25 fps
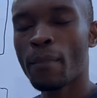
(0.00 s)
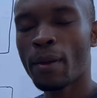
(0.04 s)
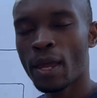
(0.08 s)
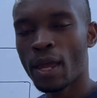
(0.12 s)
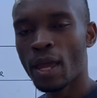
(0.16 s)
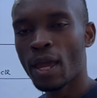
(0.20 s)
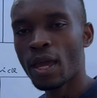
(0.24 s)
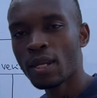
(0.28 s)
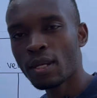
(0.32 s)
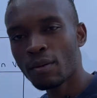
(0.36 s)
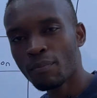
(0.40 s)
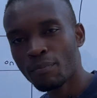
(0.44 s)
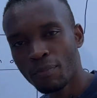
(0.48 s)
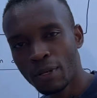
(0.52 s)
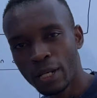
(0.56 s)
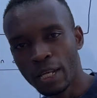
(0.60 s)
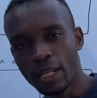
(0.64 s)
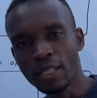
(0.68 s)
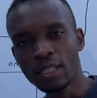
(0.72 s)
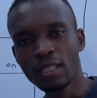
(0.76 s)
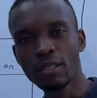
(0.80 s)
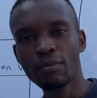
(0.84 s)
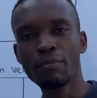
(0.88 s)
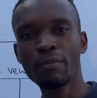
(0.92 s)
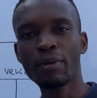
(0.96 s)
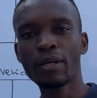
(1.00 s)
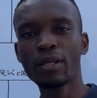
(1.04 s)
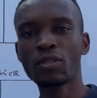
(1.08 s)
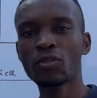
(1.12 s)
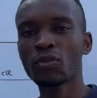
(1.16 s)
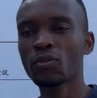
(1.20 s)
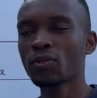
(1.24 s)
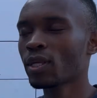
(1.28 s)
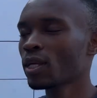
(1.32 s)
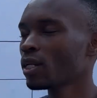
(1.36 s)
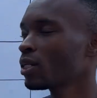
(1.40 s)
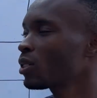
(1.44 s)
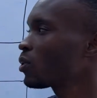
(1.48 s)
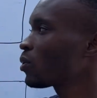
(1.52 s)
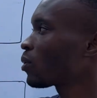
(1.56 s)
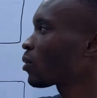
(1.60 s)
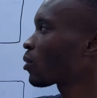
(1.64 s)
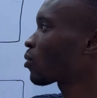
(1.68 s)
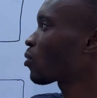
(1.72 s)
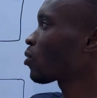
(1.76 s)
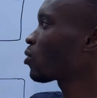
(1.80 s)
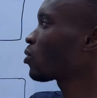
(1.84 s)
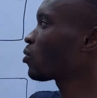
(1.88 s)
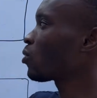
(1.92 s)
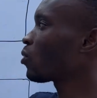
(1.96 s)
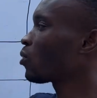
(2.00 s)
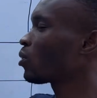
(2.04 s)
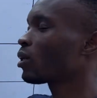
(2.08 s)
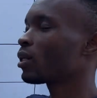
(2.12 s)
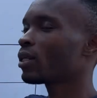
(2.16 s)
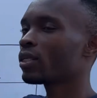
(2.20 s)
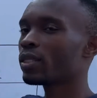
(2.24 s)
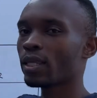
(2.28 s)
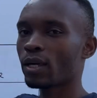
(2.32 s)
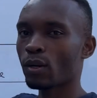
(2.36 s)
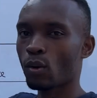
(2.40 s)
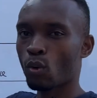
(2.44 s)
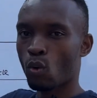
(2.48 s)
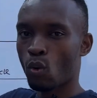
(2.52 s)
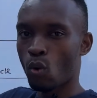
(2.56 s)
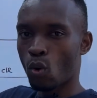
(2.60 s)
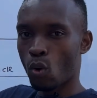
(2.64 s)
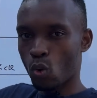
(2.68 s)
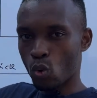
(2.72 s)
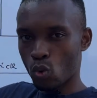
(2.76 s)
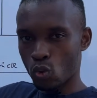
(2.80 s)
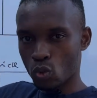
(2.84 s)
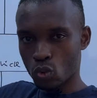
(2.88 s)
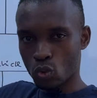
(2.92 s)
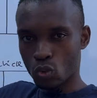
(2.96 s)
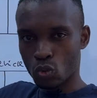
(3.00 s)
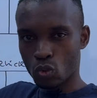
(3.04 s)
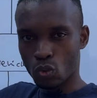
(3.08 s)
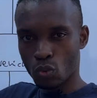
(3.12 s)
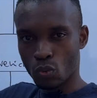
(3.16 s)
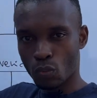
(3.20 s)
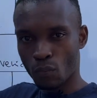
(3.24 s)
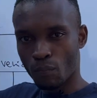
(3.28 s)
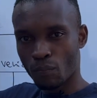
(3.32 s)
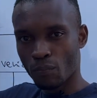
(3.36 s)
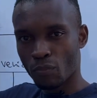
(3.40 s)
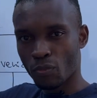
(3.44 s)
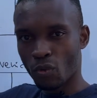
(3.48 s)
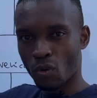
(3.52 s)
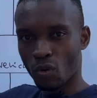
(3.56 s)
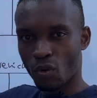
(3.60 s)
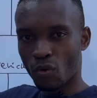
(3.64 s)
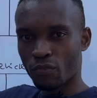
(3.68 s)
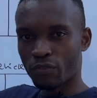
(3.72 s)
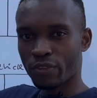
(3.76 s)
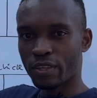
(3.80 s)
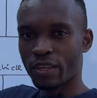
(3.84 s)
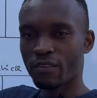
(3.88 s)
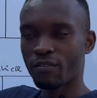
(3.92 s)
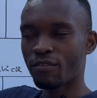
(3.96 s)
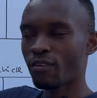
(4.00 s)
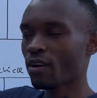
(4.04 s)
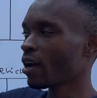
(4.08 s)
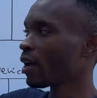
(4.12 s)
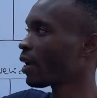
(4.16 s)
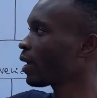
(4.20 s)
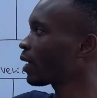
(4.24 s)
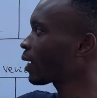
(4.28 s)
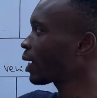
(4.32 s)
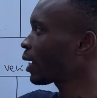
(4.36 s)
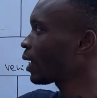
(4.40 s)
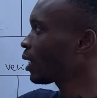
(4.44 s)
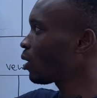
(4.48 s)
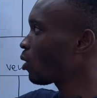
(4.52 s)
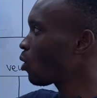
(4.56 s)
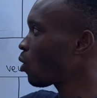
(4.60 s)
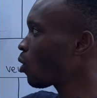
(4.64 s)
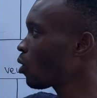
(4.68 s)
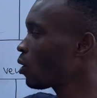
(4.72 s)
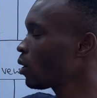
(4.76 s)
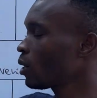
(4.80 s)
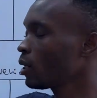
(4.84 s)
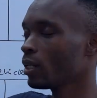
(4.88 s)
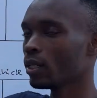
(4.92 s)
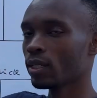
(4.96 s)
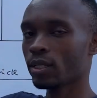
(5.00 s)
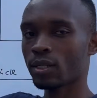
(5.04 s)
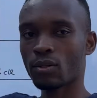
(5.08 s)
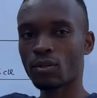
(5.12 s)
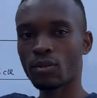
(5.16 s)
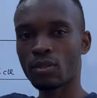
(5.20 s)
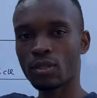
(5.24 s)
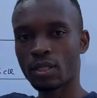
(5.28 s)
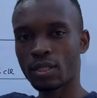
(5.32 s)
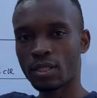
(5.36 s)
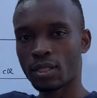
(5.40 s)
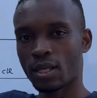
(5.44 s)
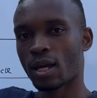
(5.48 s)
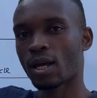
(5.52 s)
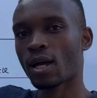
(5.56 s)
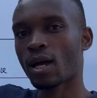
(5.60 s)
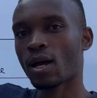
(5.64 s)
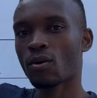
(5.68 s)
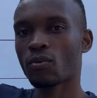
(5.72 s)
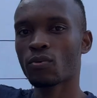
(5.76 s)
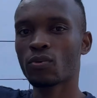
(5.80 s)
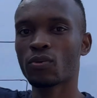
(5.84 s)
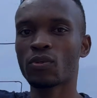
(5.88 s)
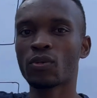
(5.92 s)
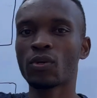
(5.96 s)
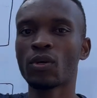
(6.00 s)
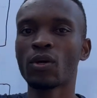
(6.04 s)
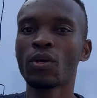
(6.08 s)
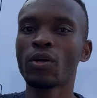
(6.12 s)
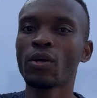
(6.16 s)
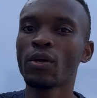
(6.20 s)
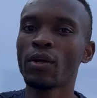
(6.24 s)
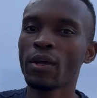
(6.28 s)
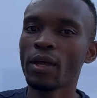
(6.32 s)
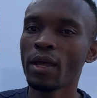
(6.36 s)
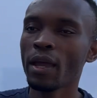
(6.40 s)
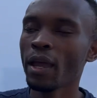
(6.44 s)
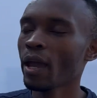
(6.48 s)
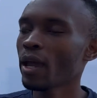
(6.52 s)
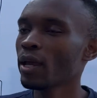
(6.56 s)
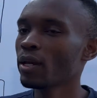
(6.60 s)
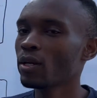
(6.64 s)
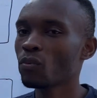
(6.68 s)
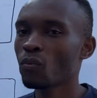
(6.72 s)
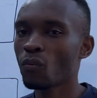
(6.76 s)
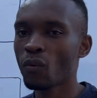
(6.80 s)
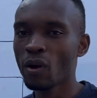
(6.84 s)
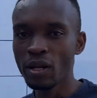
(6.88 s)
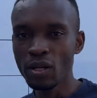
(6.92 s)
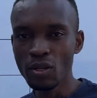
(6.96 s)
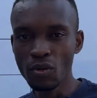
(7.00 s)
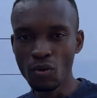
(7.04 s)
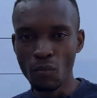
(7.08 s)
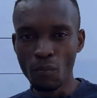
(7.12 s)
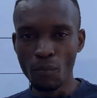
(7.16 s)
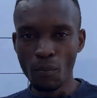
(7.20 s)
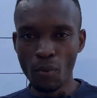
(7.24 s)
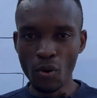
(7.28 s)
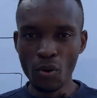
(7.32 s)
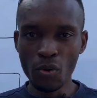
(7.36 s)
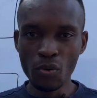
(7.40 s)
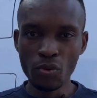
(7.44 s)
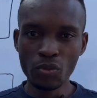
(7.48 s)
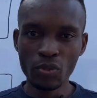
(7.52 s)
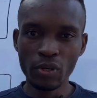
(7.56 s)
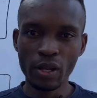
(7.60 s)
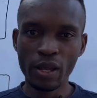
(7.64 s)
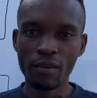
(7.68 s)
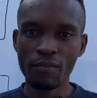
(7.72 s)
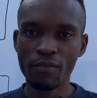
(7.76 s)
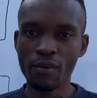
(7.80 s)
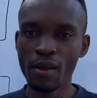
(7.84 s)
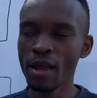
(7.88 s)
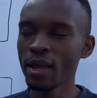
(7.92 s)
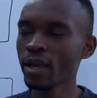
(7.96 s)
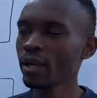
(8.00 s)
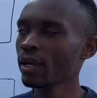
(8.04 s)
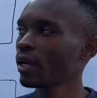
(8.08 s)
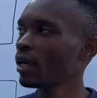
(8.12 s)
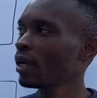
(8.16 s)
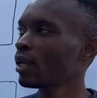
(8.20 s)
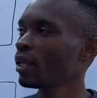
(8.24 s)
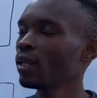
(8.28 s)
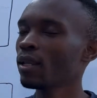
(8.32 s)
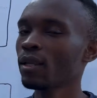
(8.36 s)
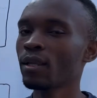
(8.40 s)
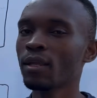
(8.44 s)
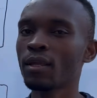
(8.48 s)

And please make sure that you record only the cost of the vehicle only on this account. And when you bought a vehicle,